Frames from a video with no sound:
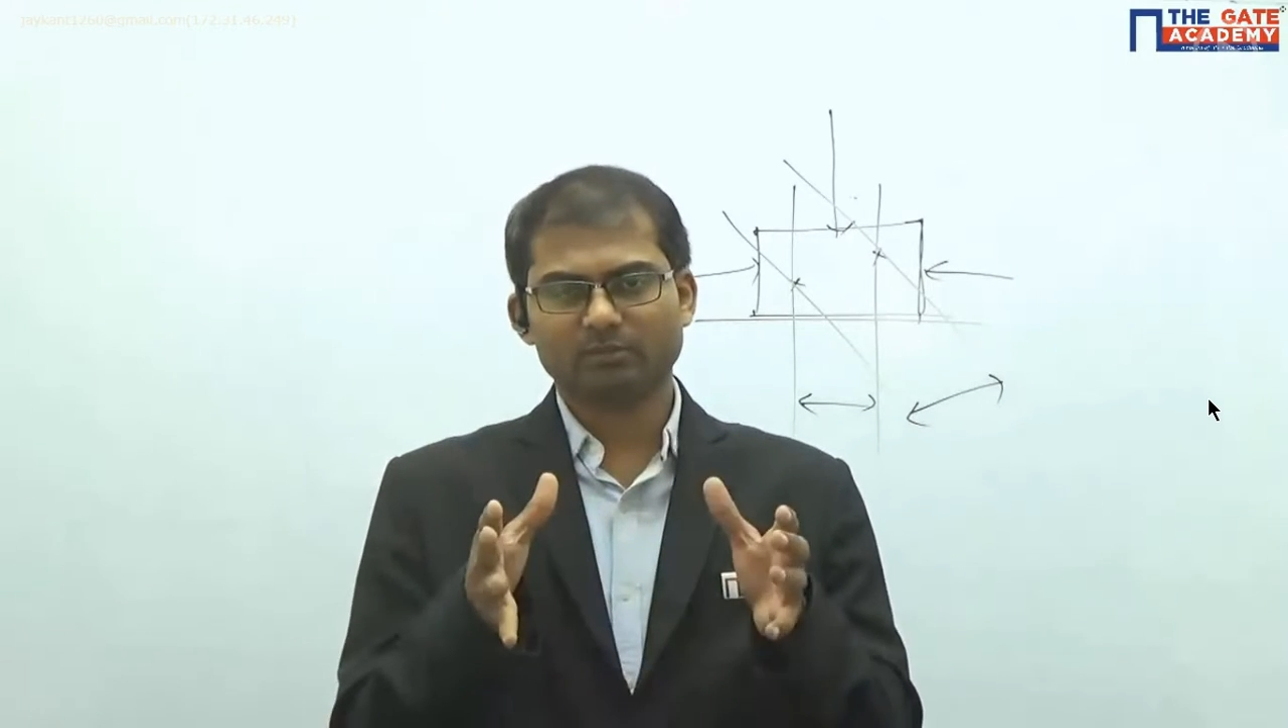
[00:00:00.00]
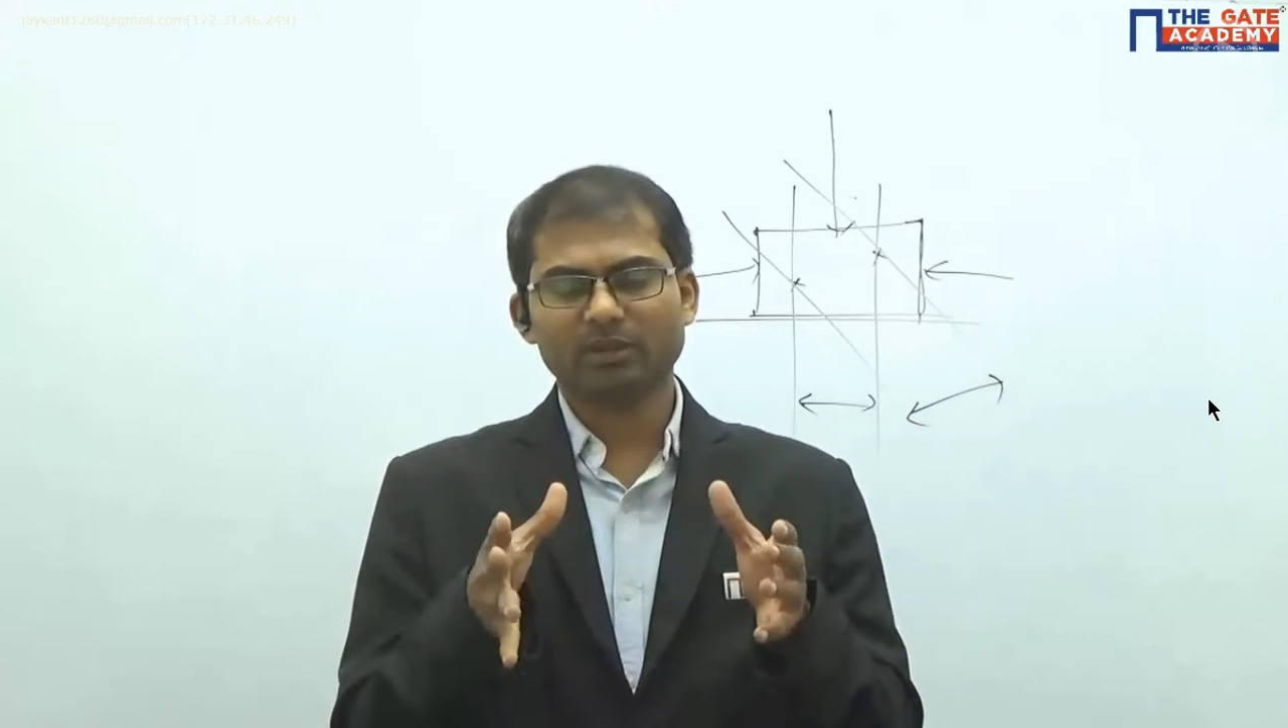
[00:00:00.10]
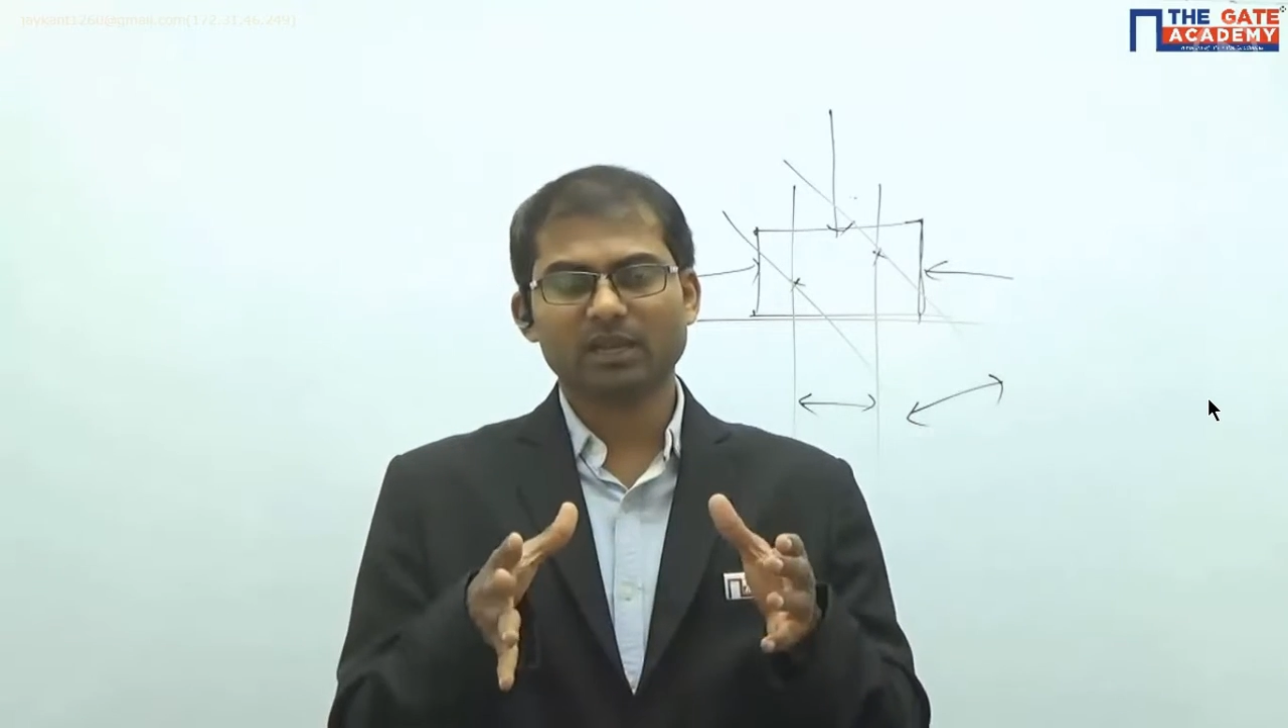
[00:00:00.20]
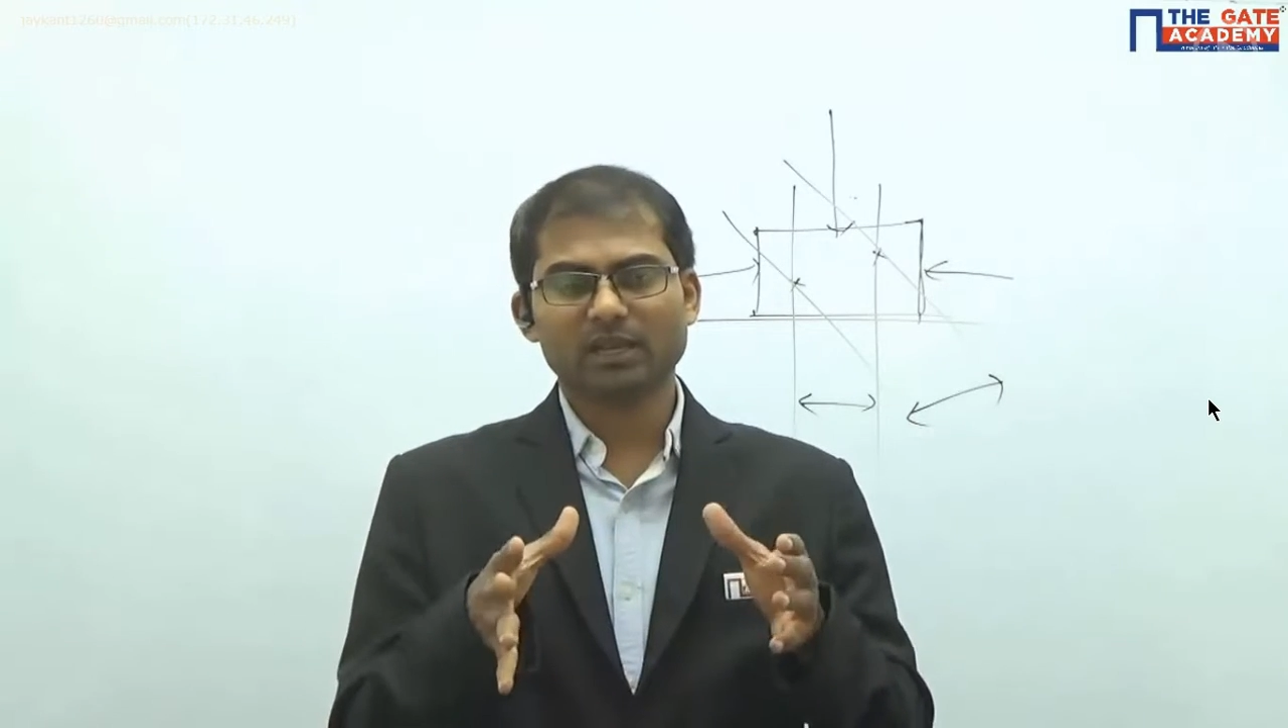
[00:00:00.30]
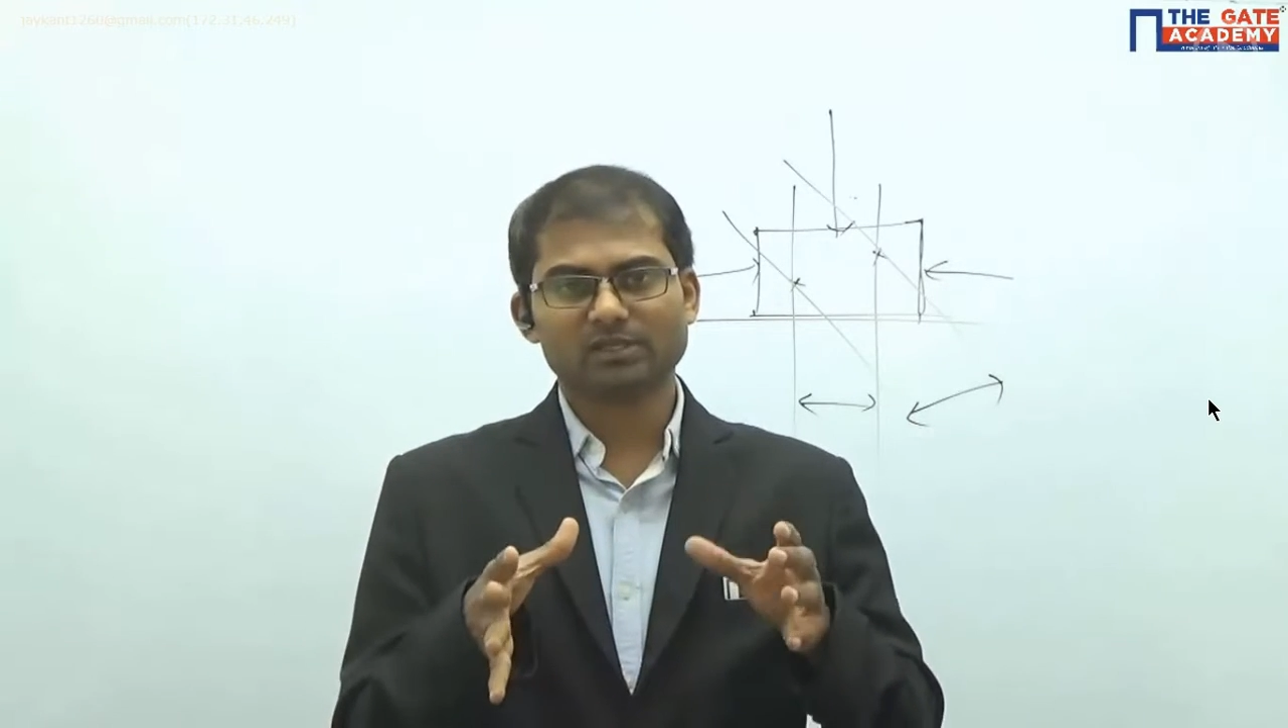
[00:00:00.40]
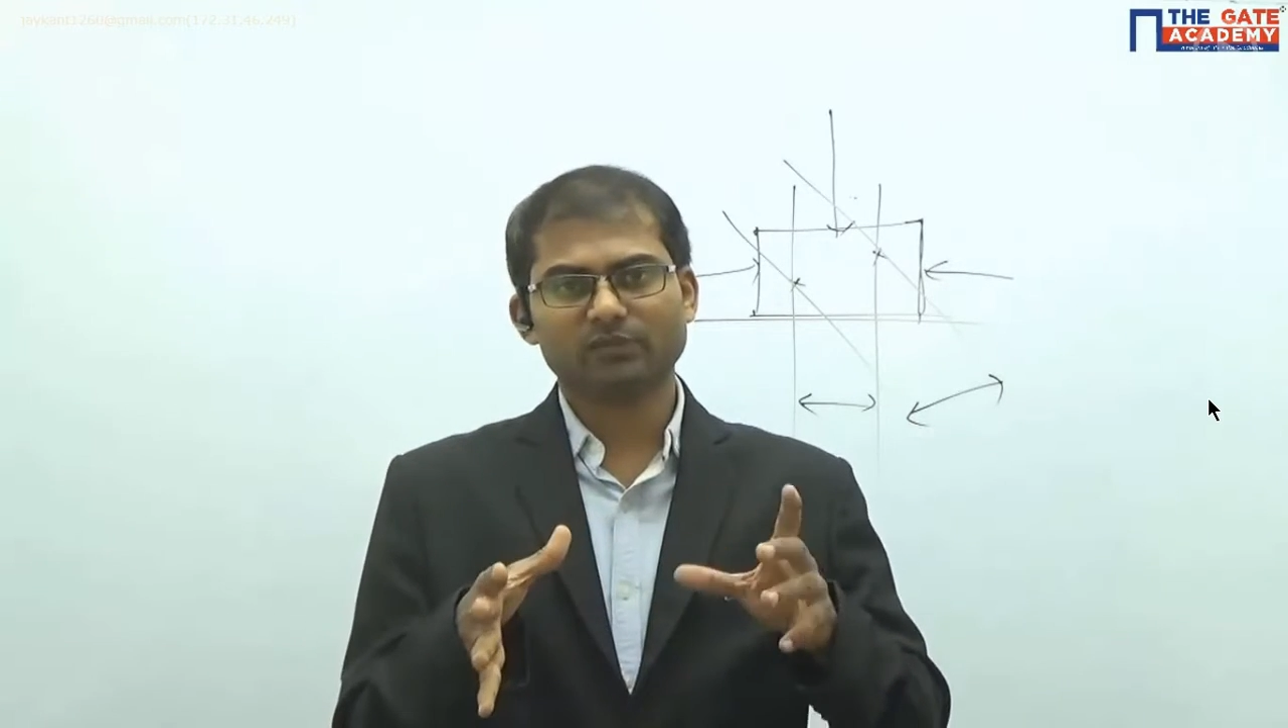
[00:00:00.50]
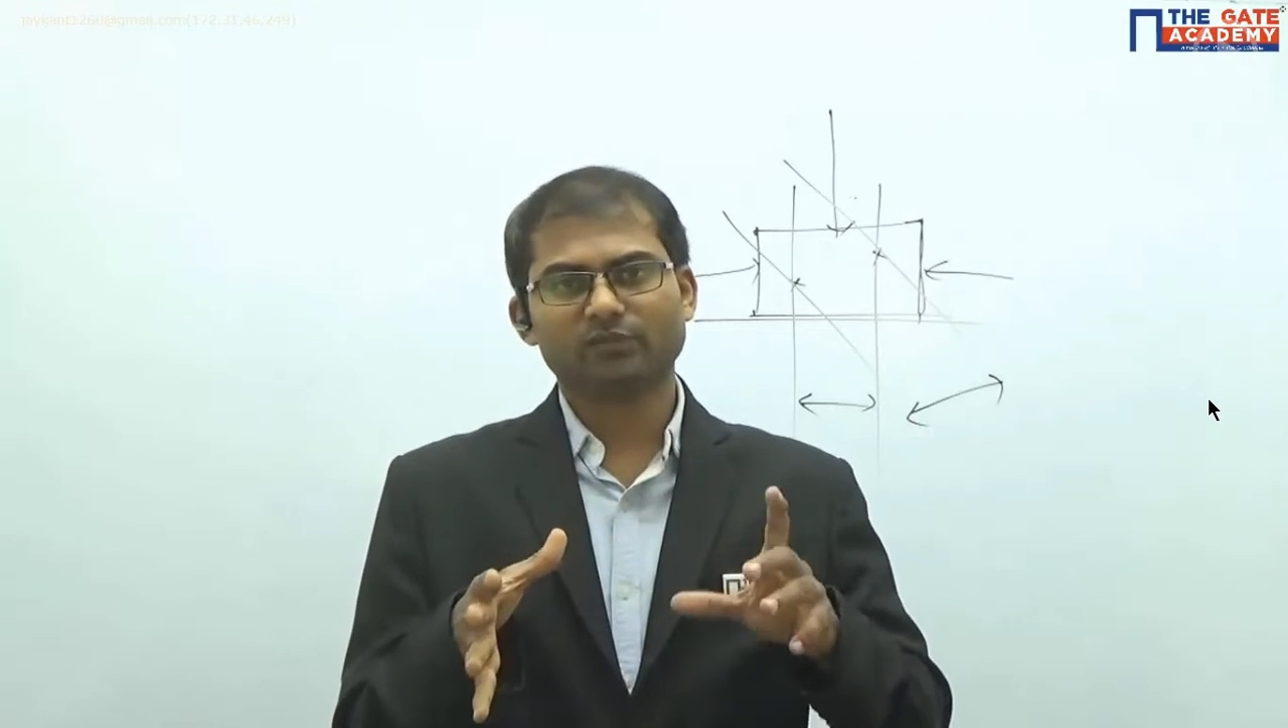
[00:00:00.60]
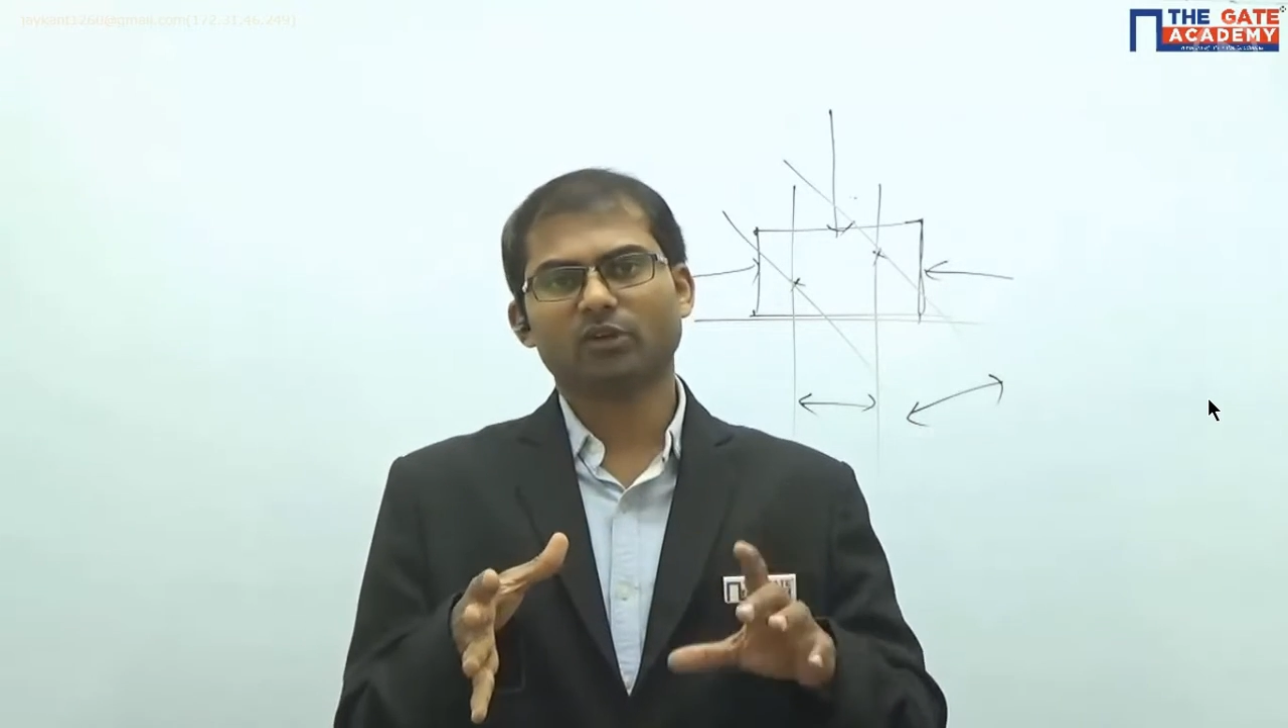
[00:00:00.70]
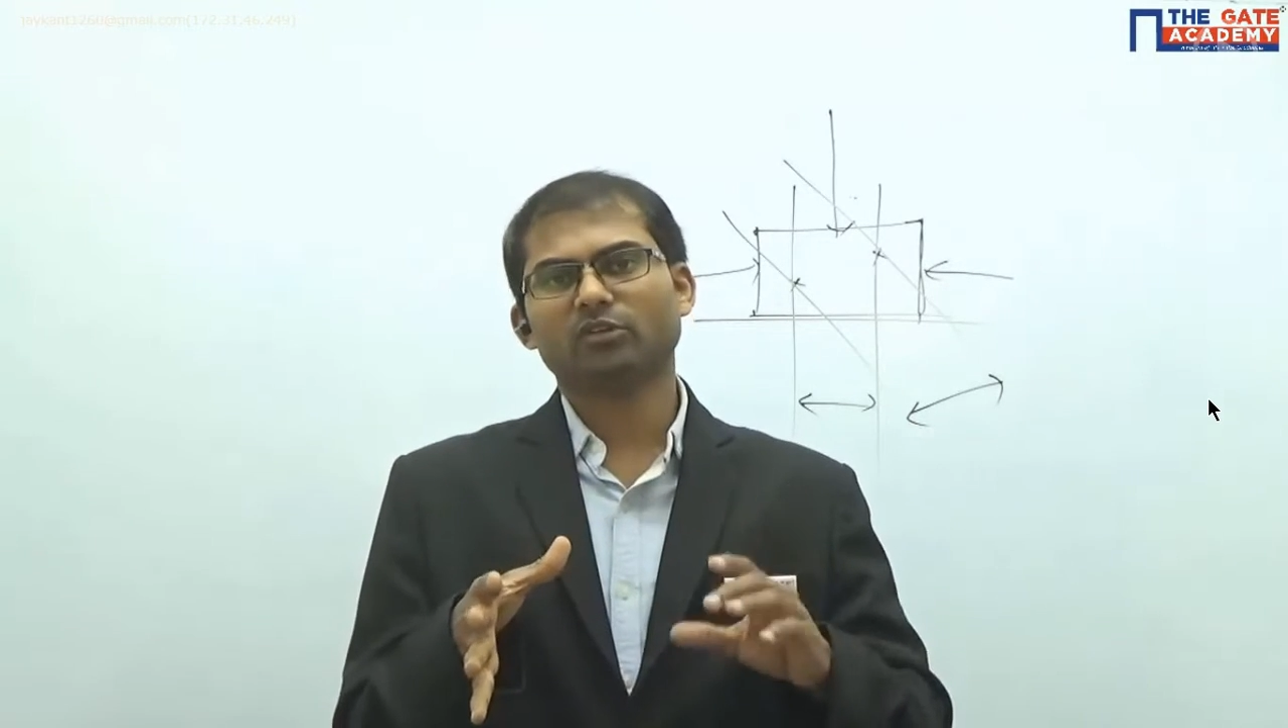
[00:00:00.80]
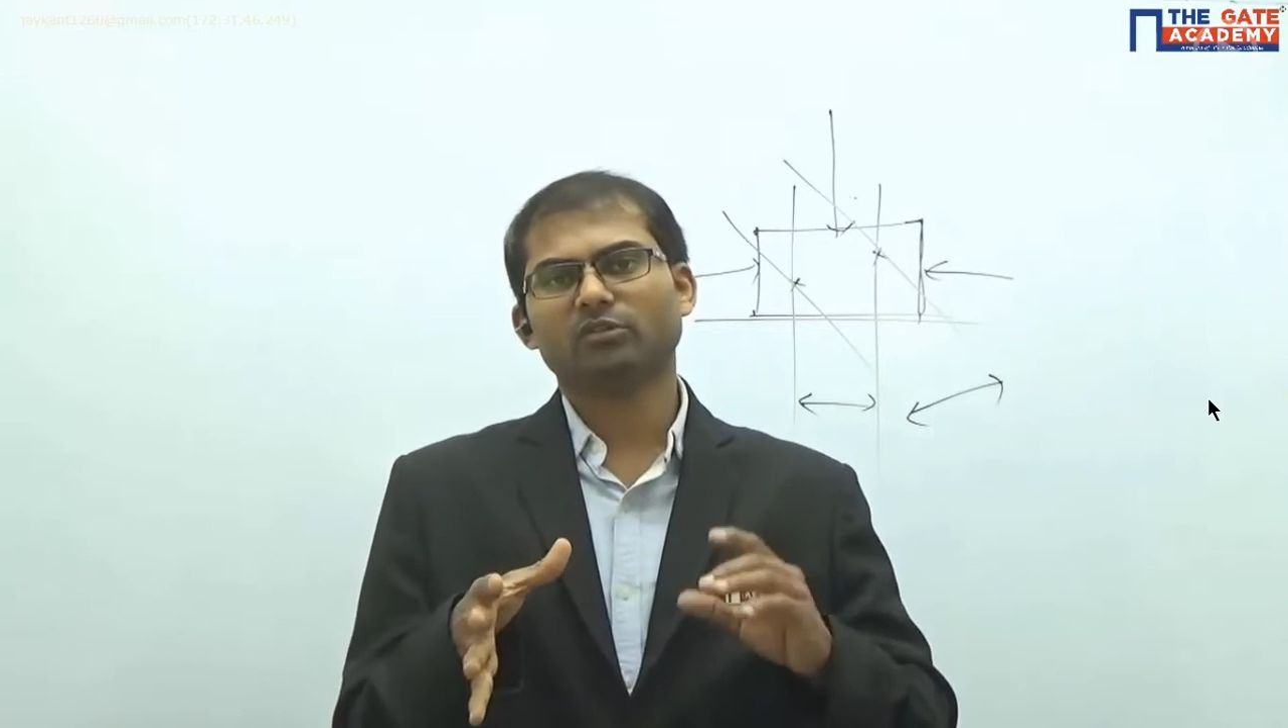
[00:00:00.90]
But actually, if
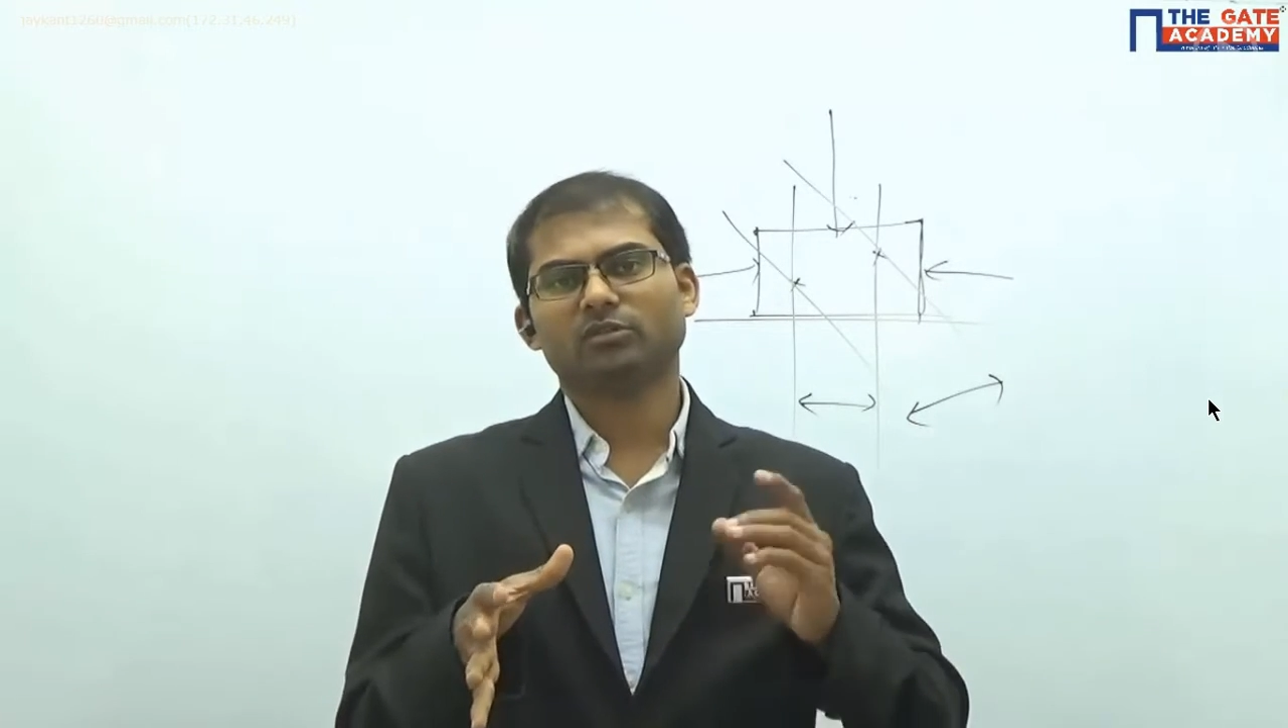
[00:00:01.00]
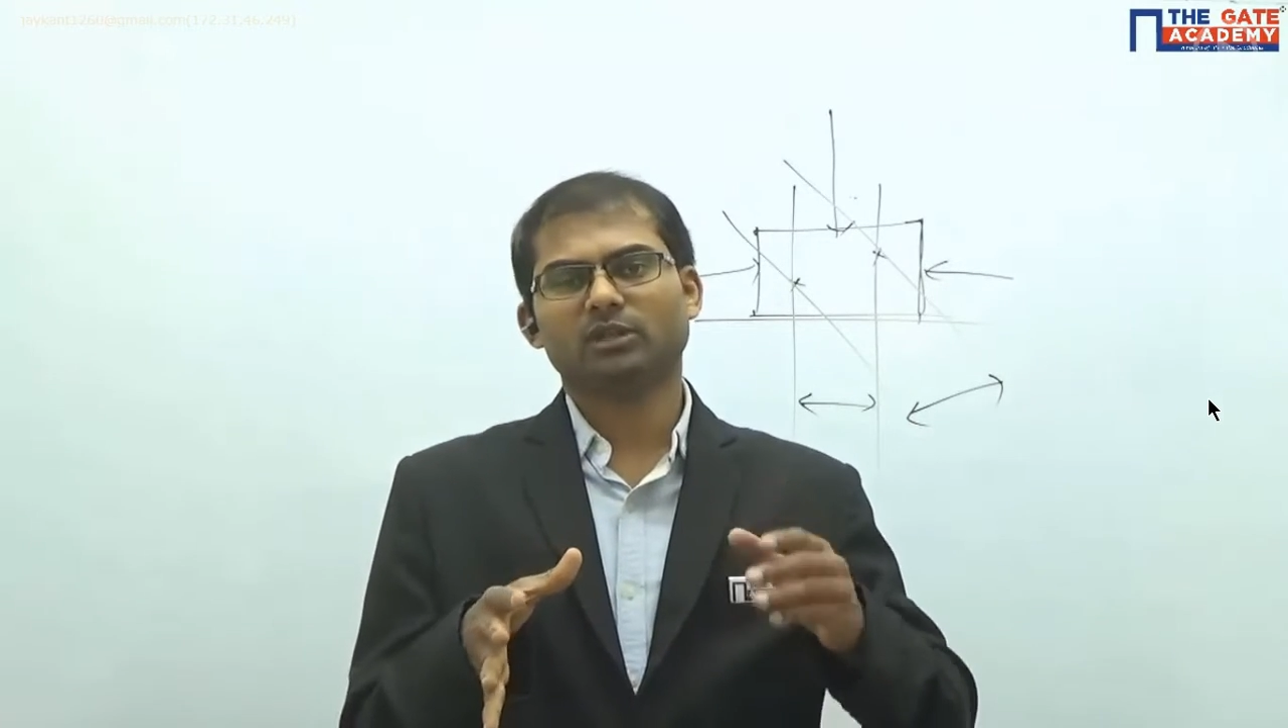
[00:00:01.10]
you want to